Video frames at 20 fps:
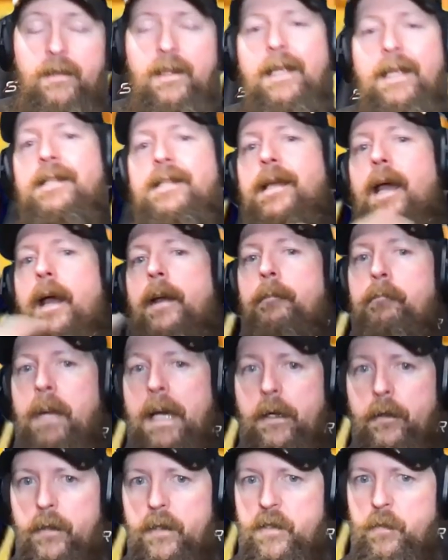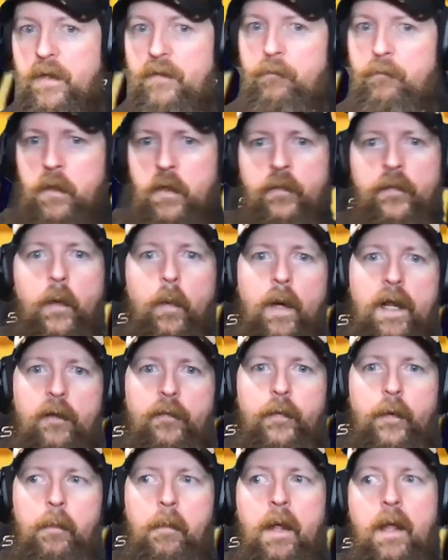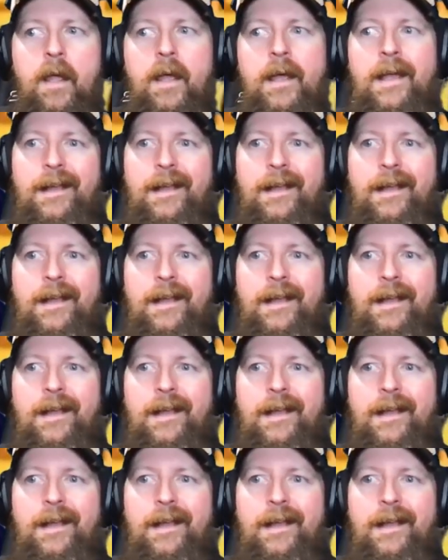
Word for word: the thing that's gotten better is we've moved away from